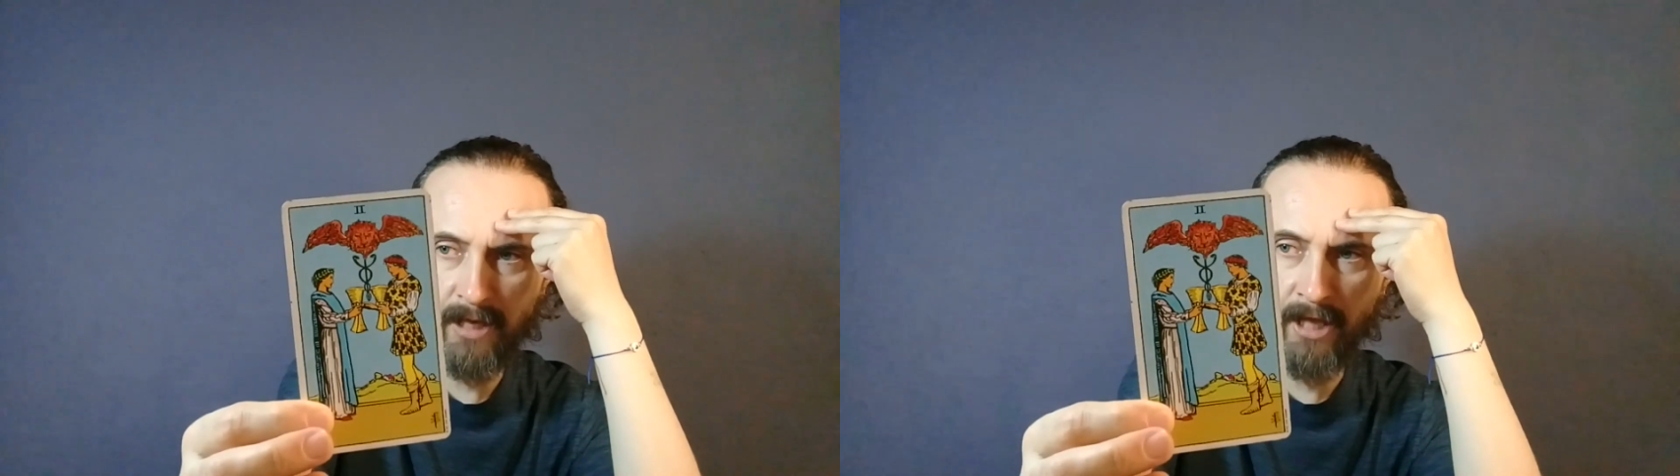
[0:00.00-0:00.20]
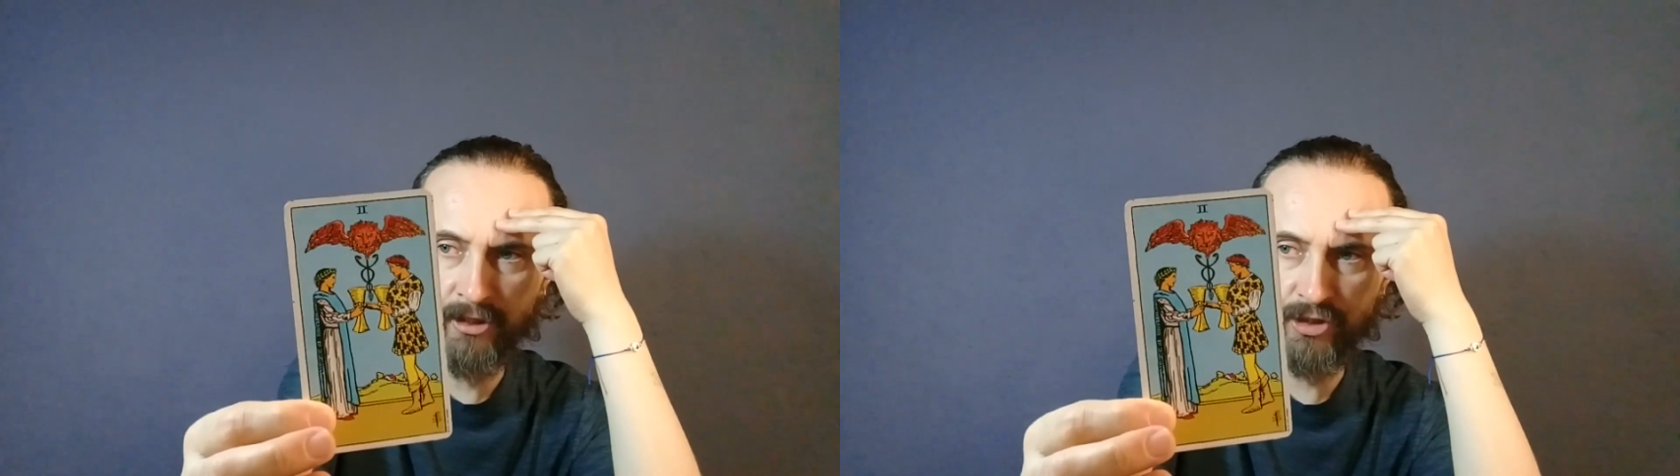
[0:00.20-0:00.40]

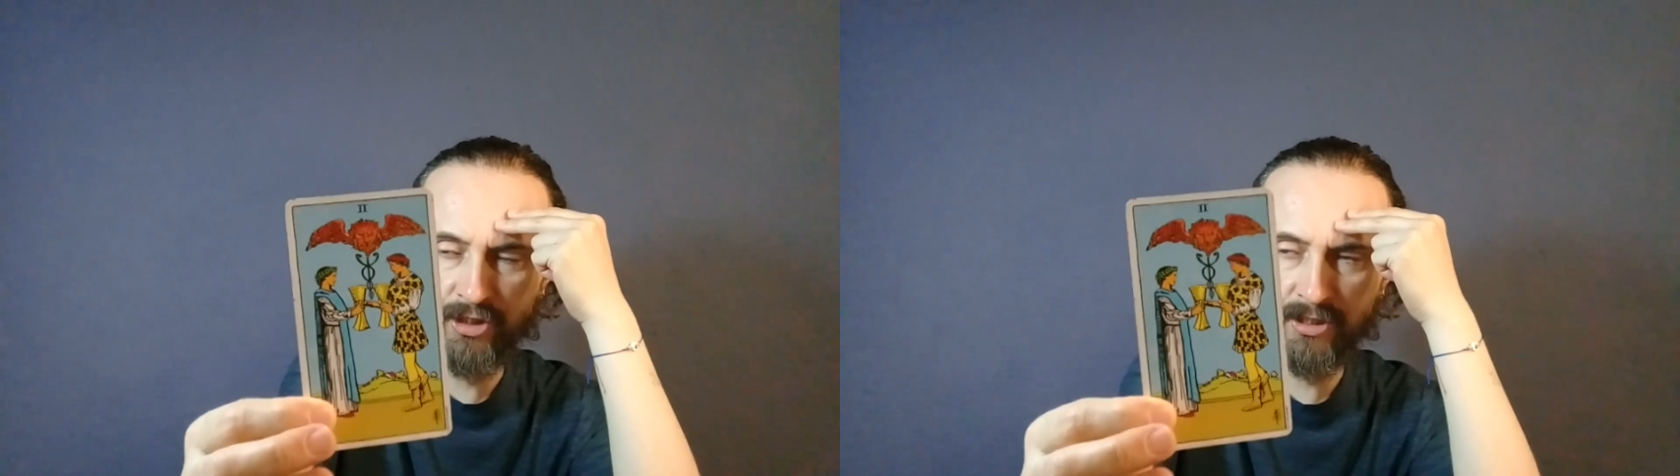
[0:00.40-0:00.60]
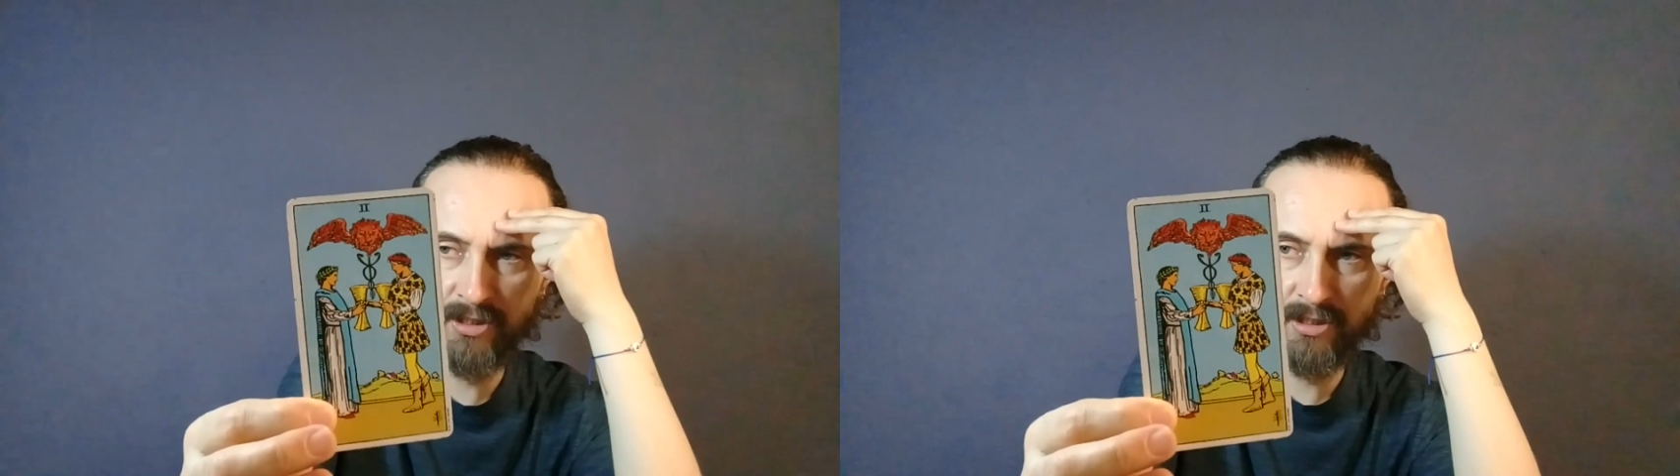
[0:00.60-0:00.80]

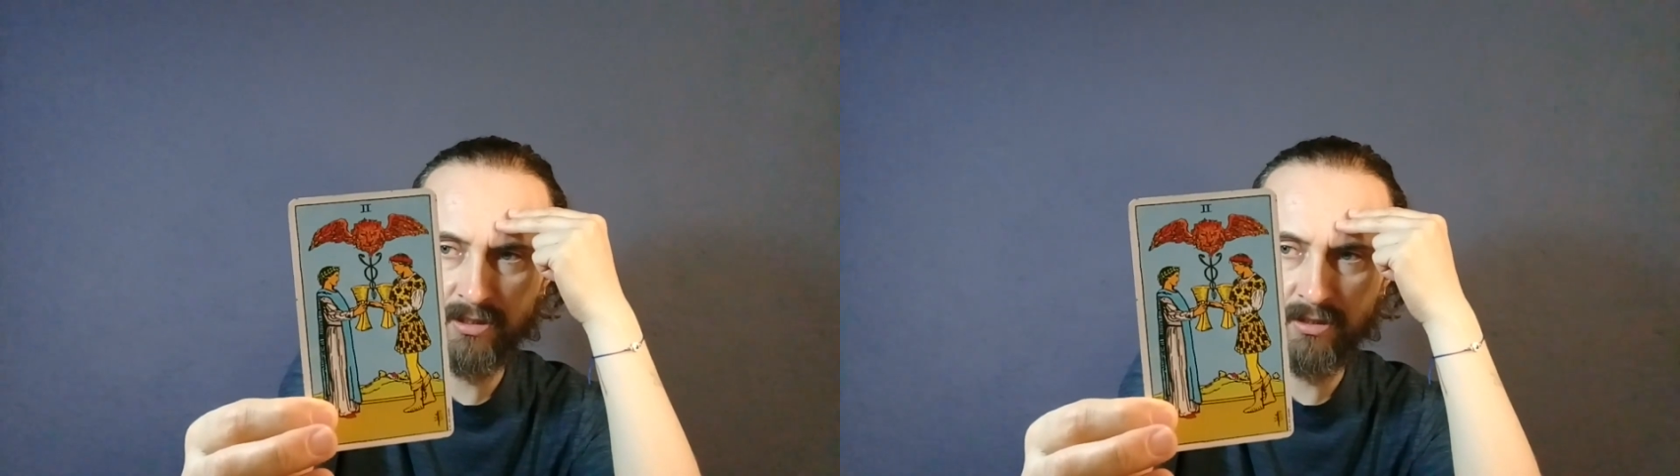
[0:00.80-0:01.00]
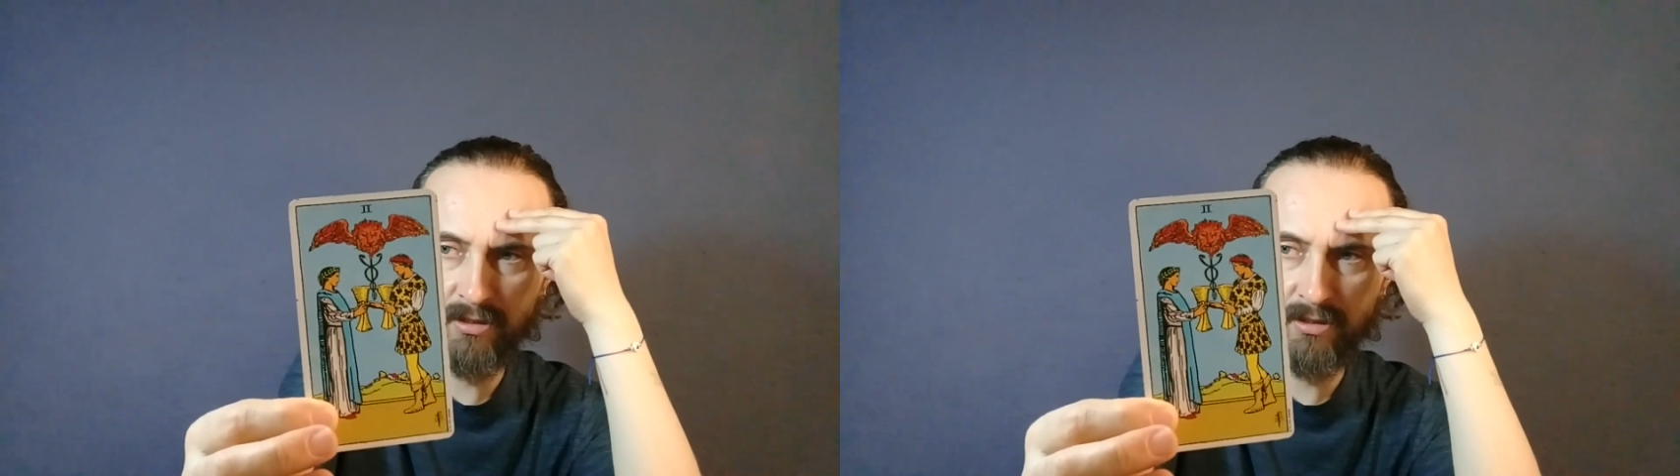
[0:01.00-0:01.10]
energies.